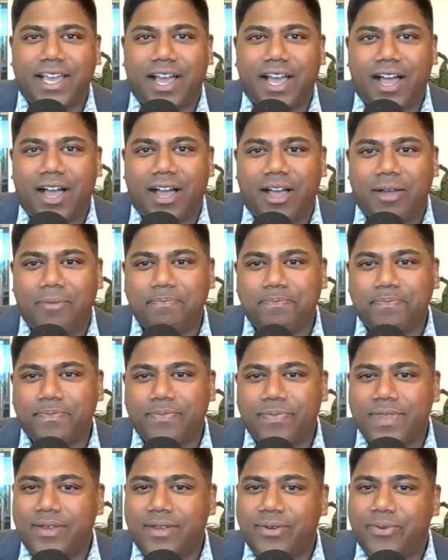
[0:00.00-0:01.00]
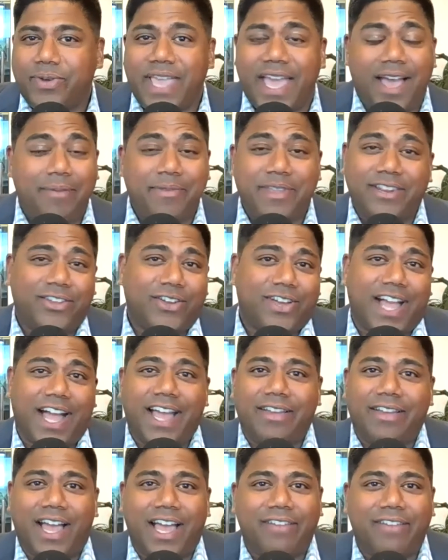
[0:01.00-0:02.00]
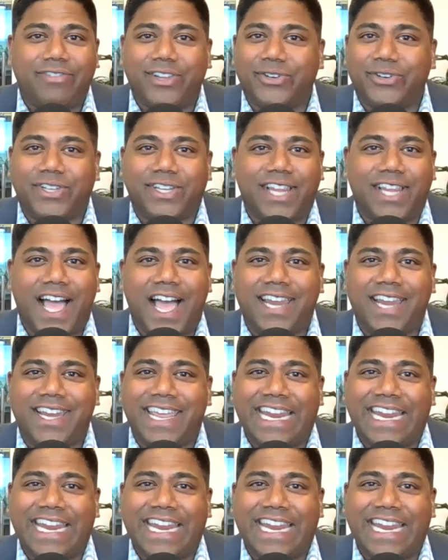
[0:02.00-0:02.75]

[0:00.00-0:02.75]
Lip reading: Well, yeah, I mean, look, I've learned a lot,